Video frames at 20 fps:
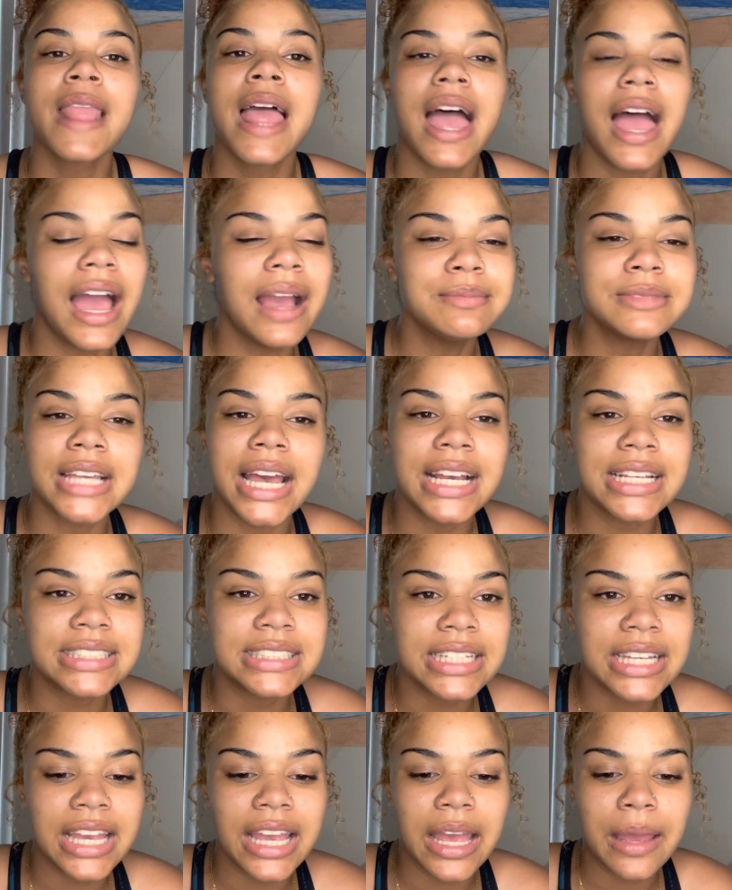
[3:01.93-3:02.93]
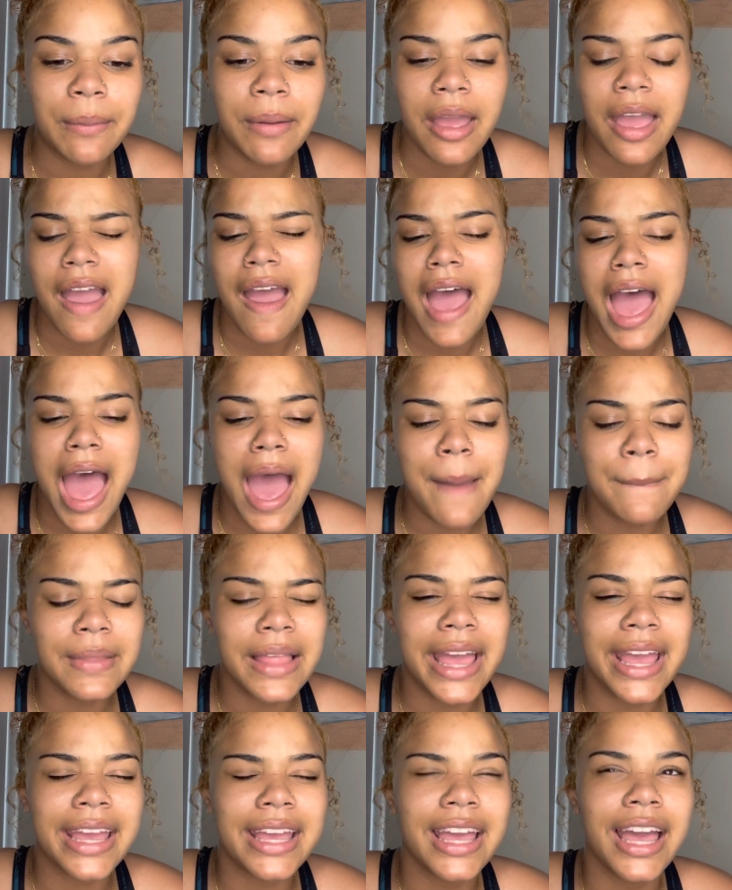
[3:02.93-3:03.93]
I'm texting him. I'm
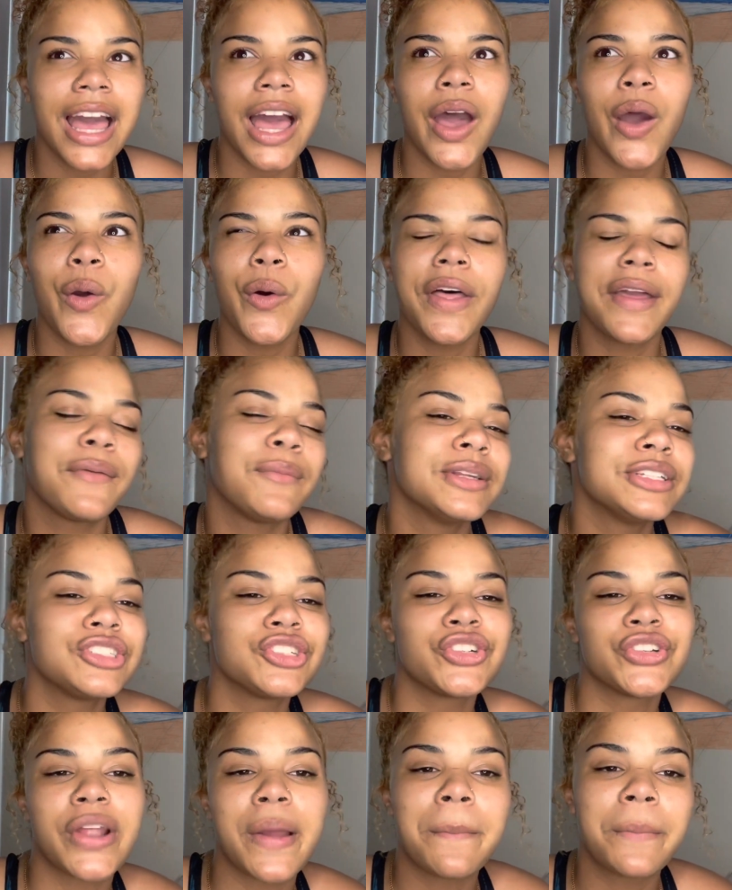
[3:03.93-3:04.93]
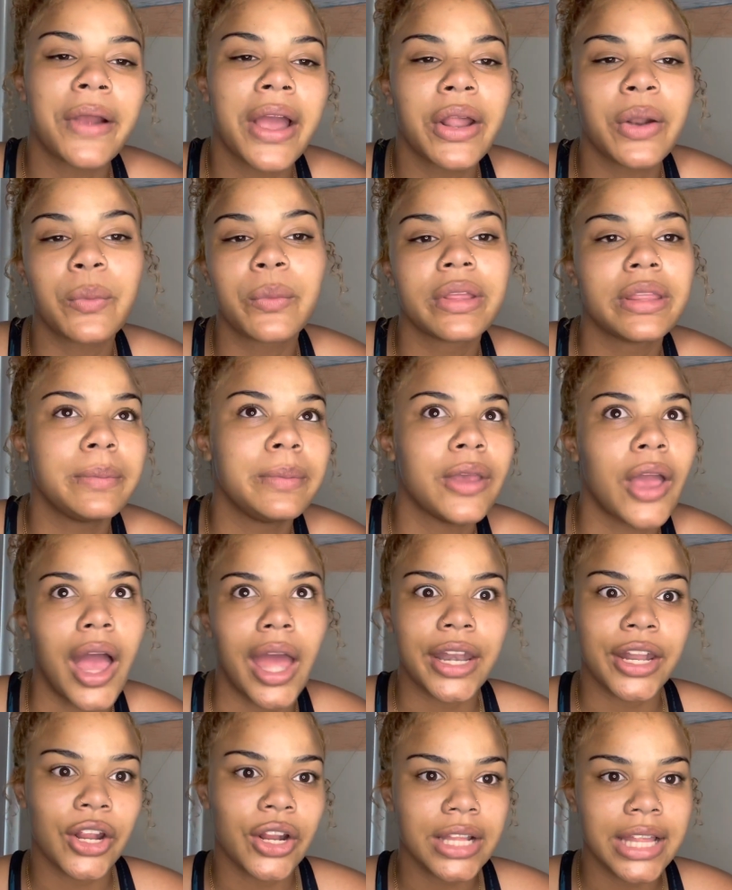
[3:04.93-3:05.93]
like, oh, like, what's your number? I don't really be on
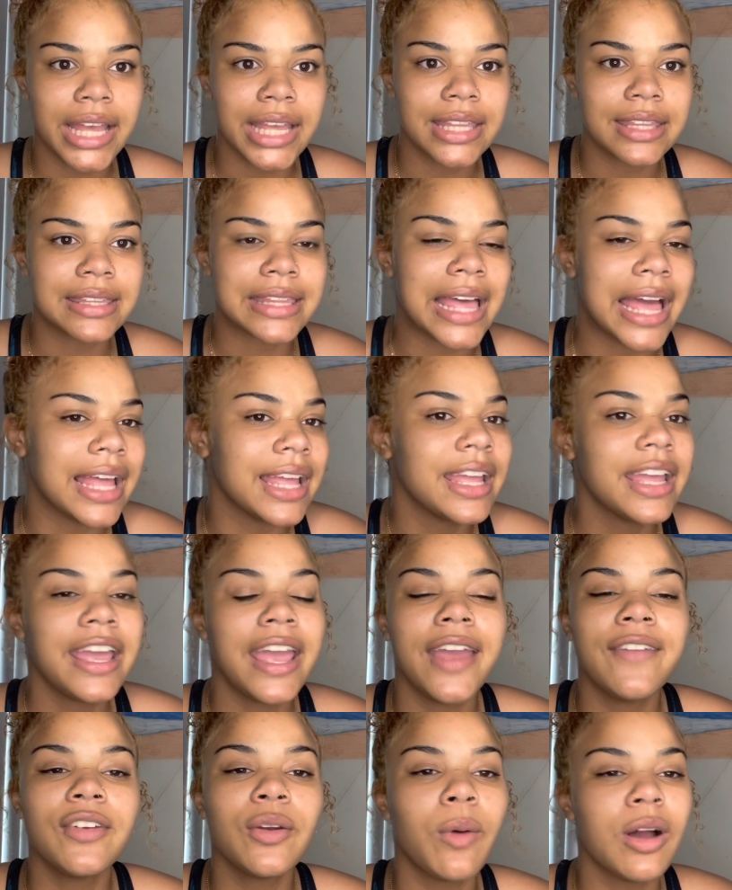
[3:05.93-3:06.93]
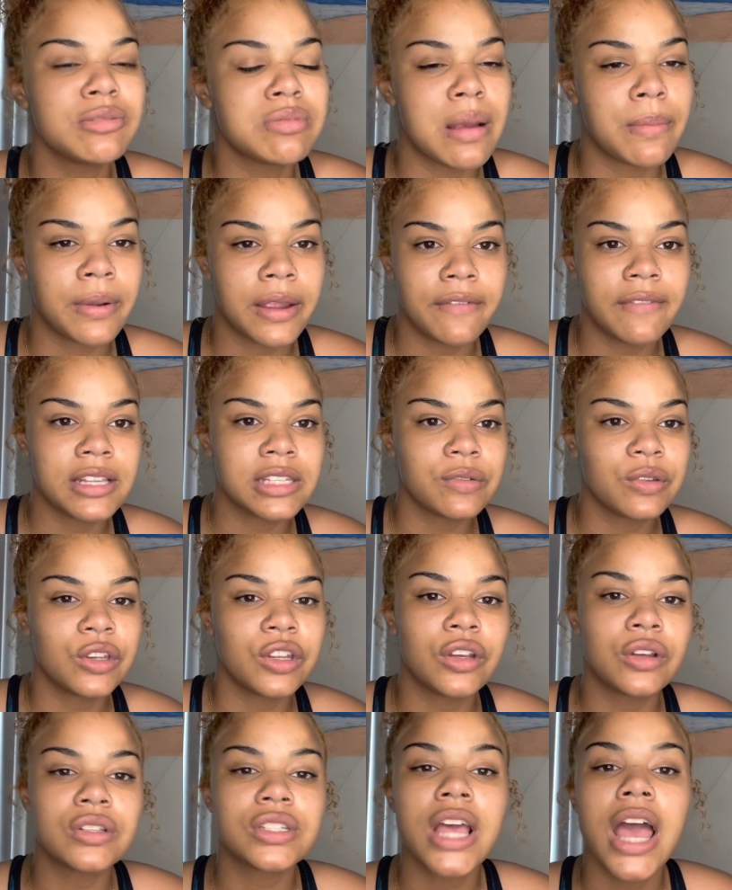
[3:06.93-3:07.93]
here like that. If you watch my previous
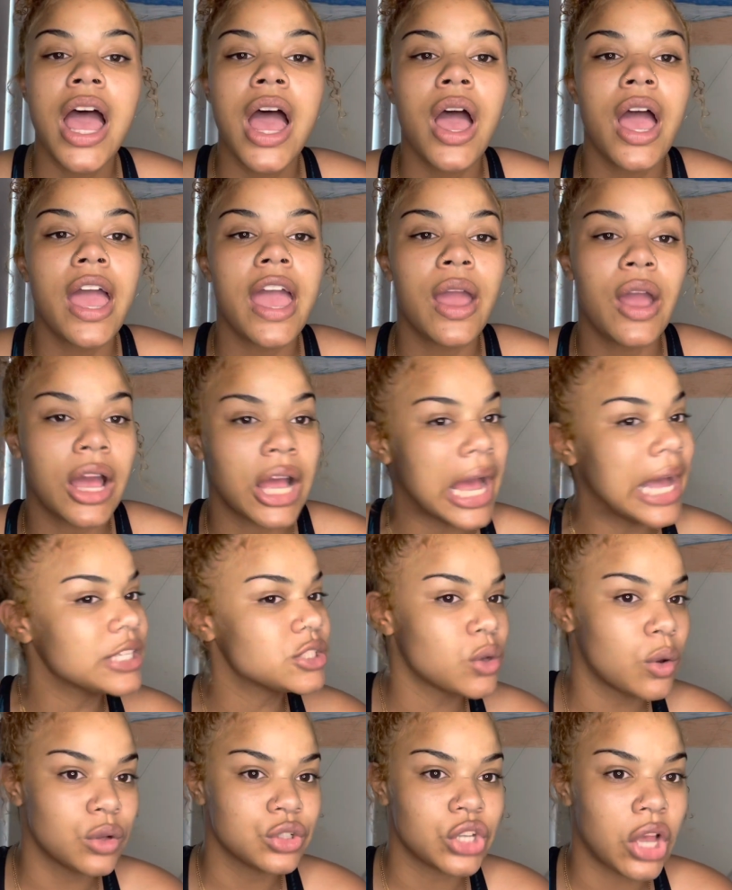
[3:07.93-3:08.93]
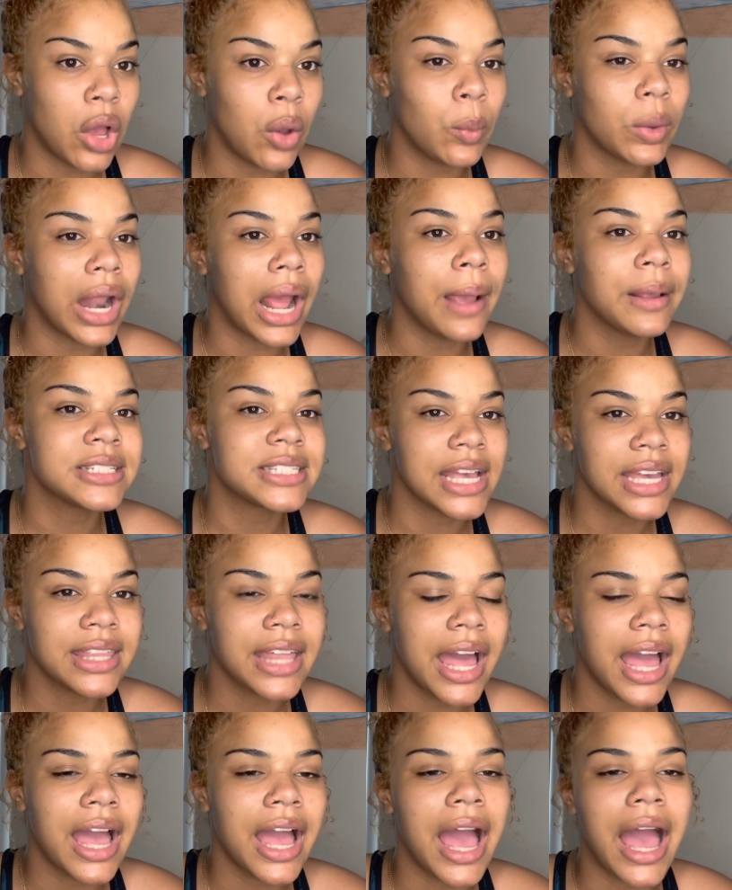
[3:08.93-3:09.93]
videos, I told y'all, when I say
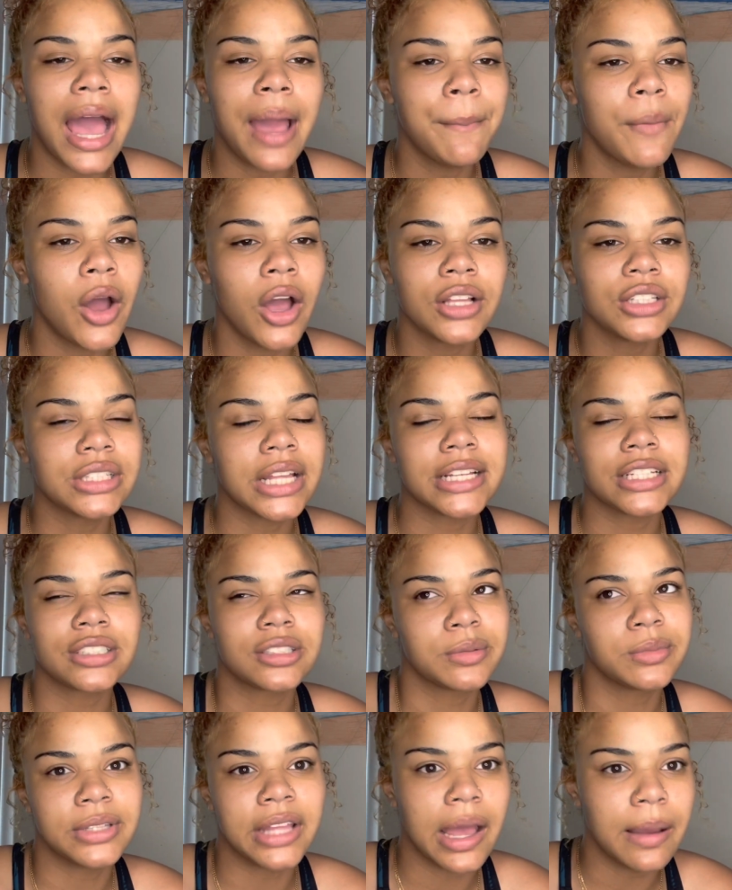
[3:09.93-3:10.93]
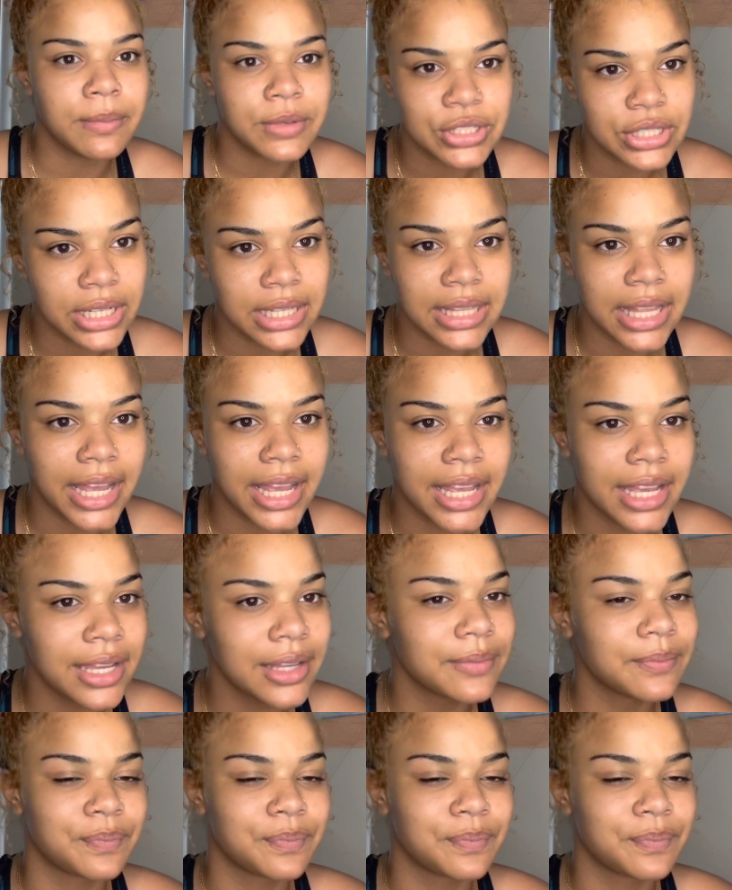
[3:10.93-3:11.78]
that, I'm on, like, some dumb shit. Like,